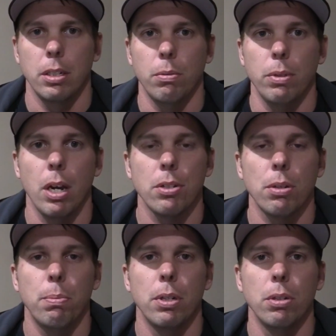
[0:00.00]
We also
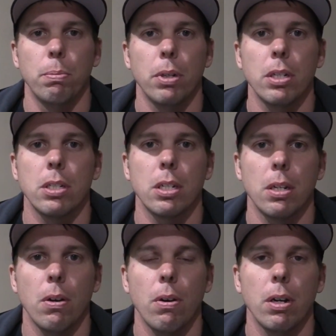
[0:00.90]
put new plugs in the
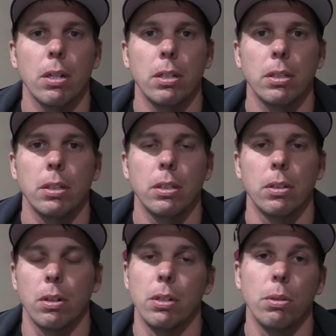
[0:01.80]
car,
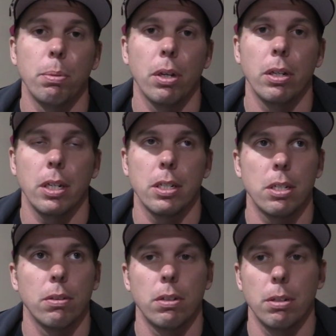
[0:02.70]
or a new plug in
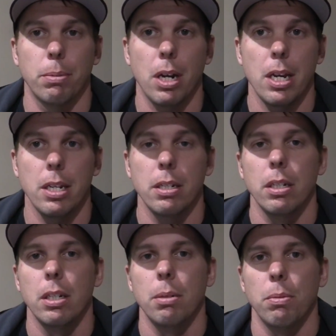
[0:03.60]
cylinder number 8
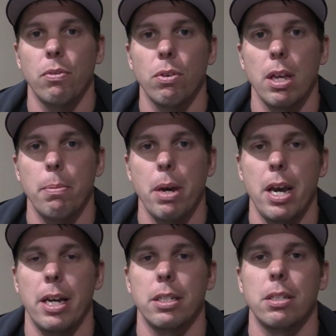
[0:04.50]
before that
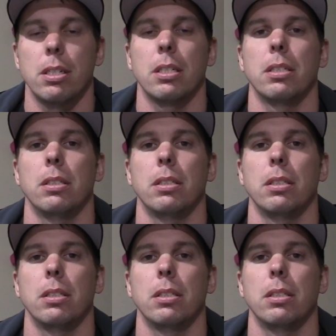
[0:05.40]
pass.